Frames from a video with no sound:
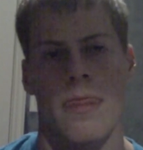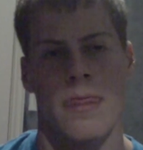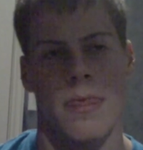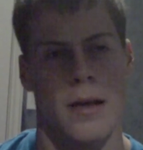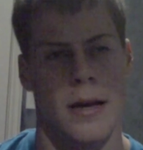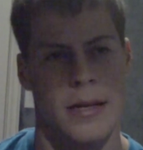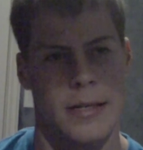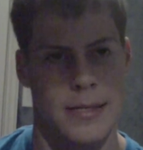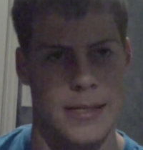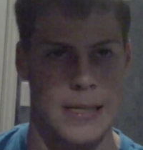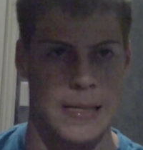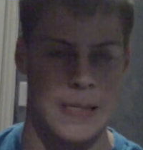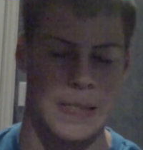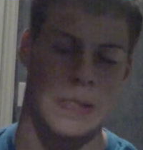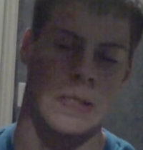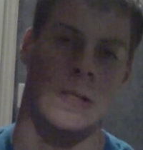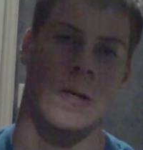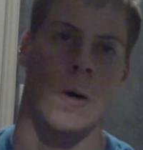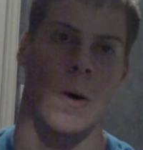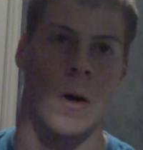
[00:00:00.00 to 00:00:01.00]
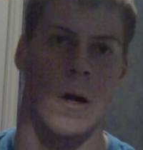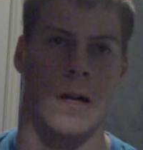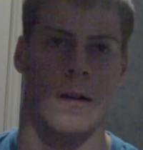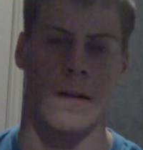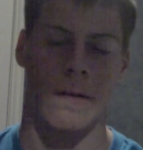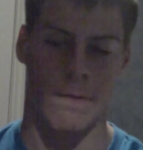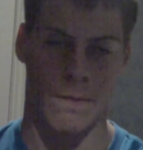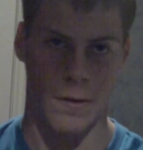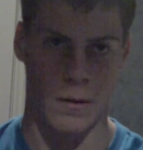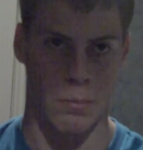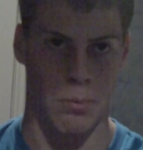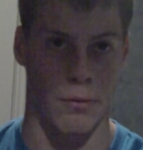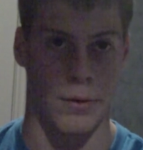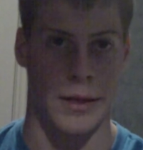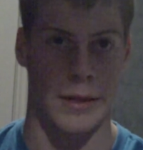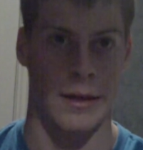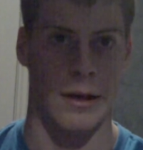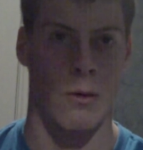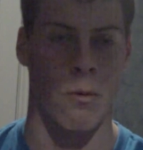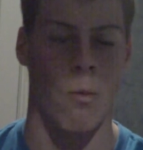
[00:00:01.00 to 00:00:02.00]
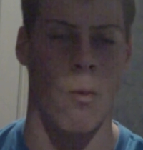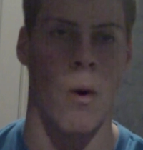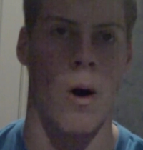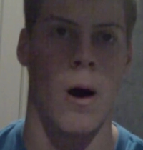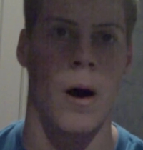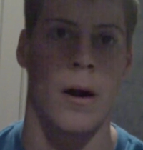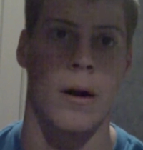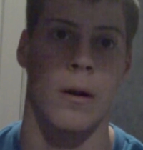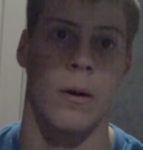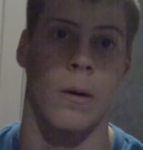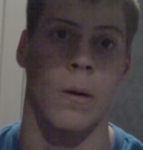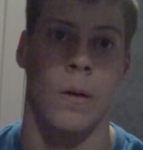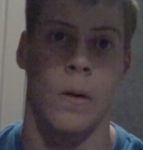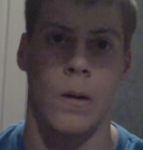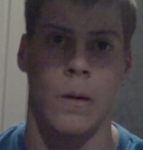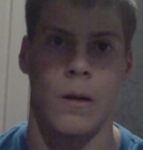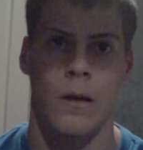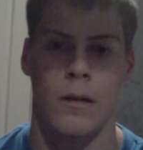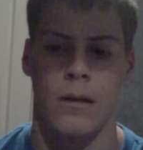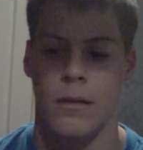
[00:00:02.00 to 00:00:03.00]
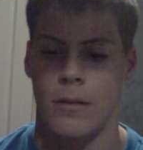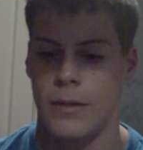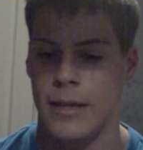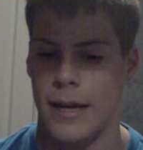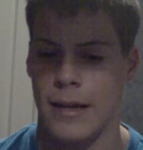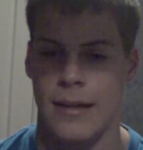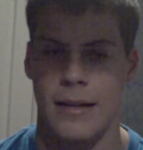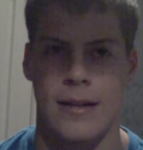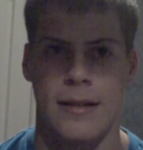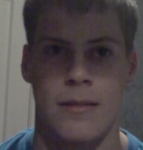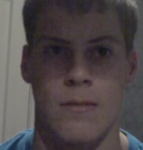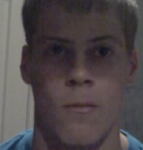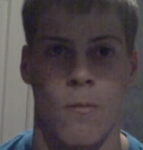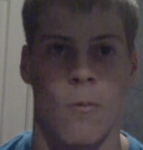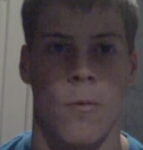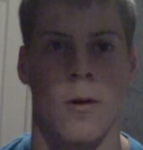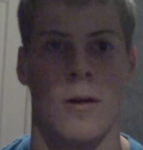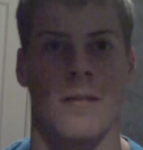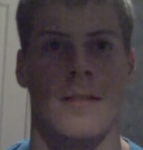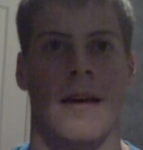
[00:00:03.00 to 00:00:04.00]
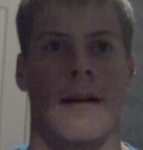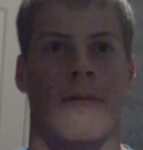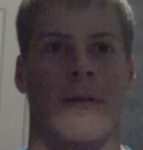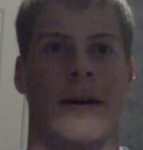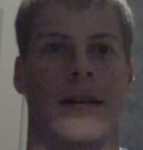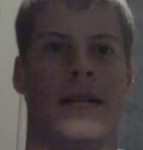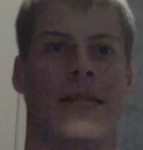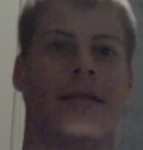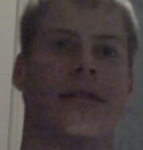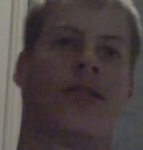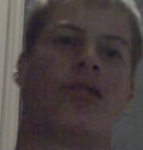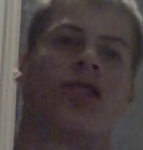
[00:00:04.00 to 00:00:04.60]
this is good for breathing water. Yeah, it doesn't work that way. It's